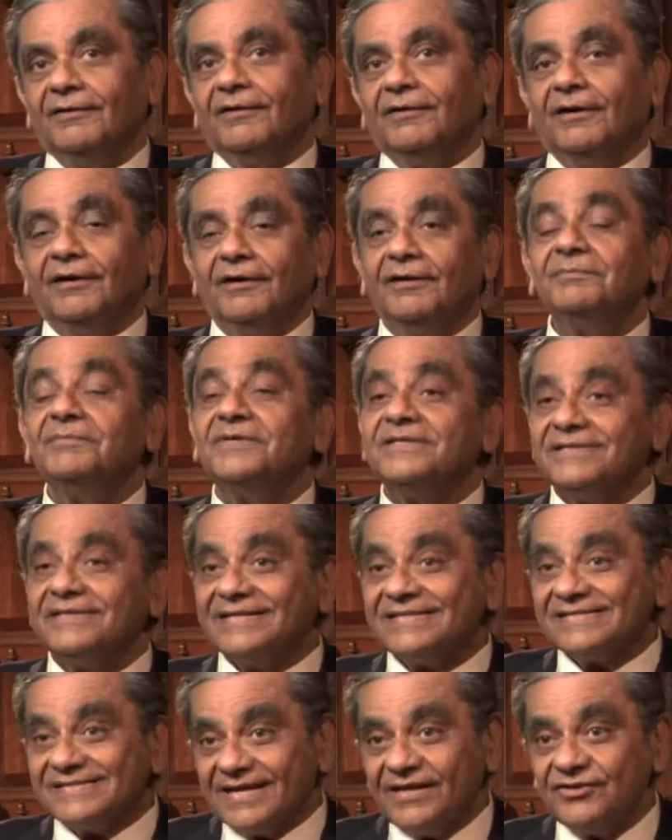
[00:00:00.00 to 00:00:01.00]
But
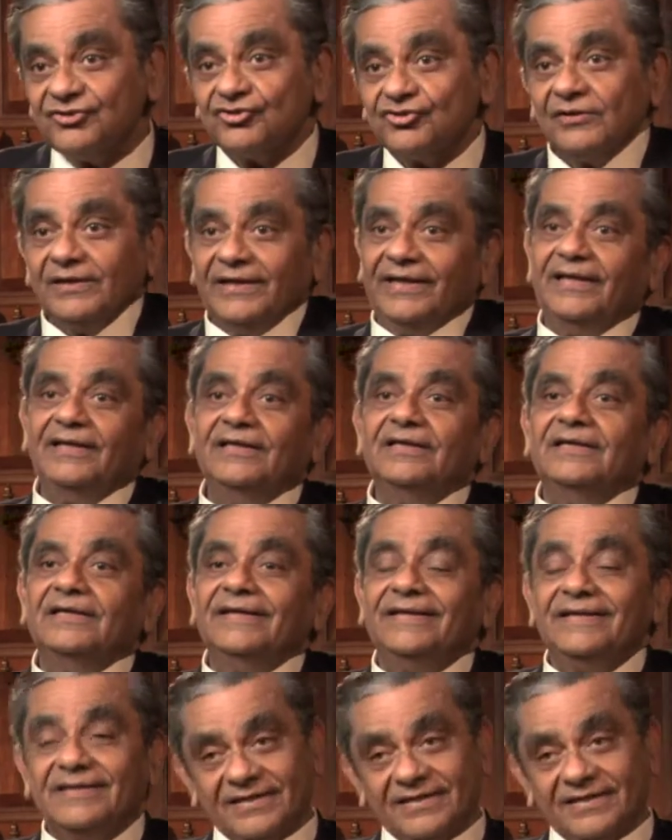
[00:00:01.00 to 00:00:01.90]
essentially, he